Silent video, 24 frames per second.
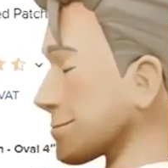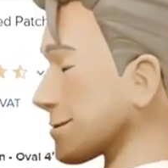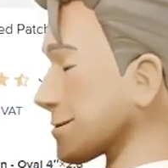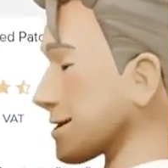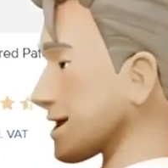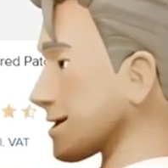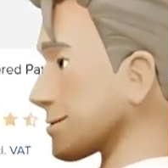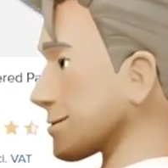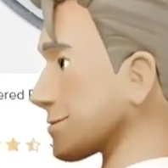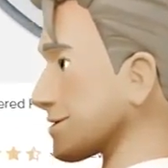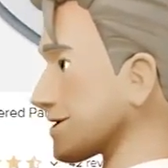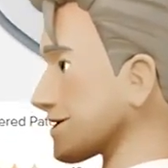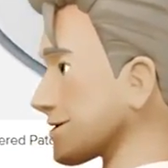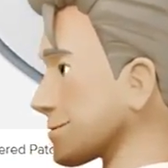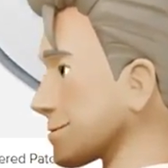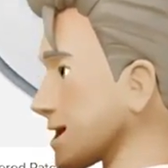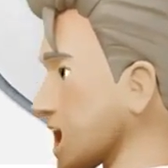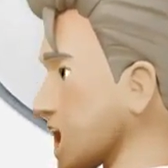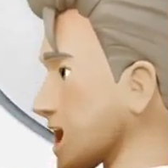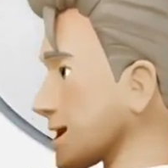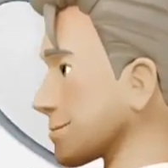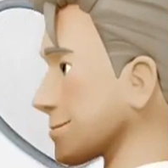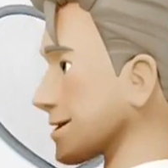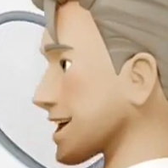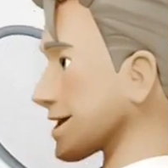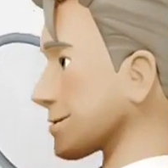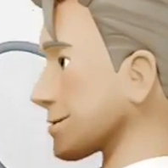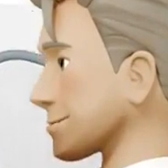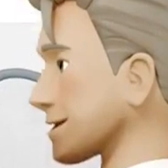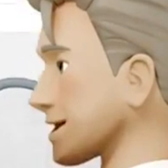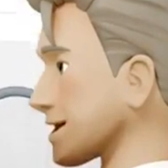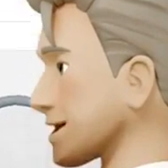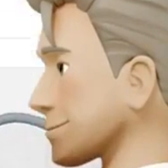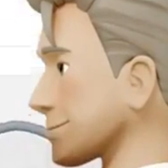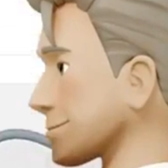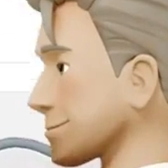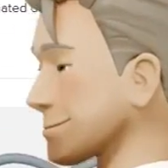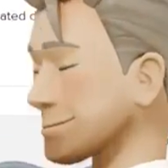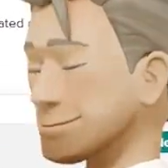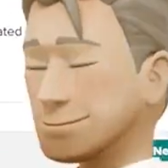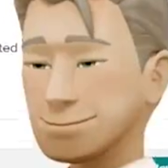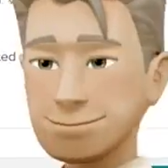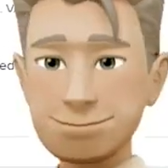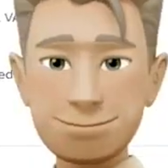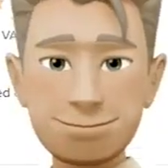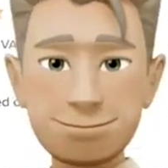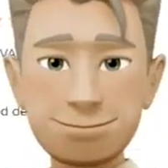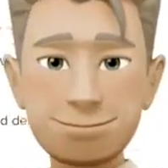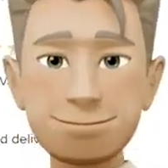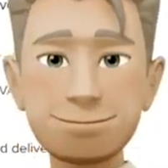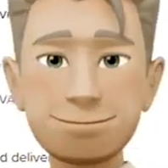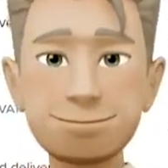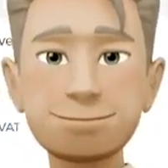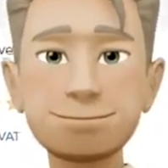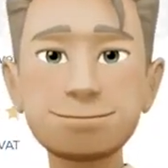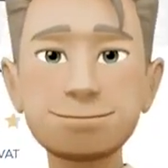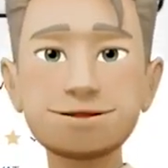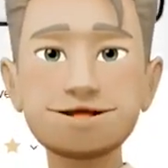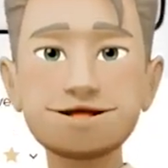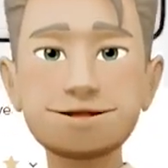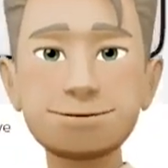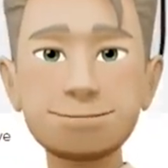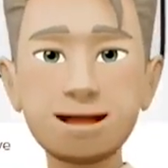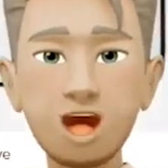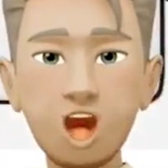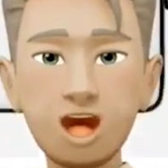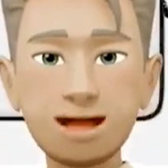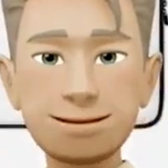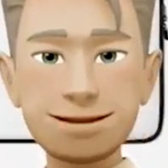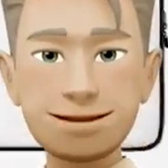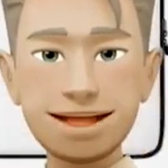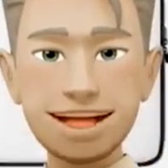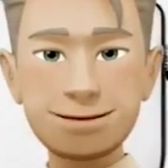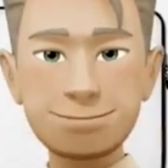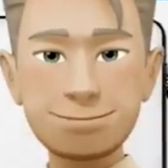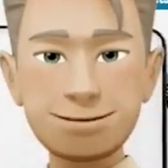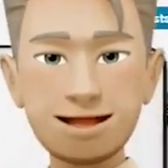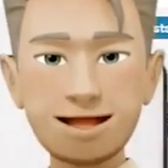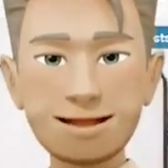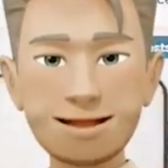own specifications. Printful products are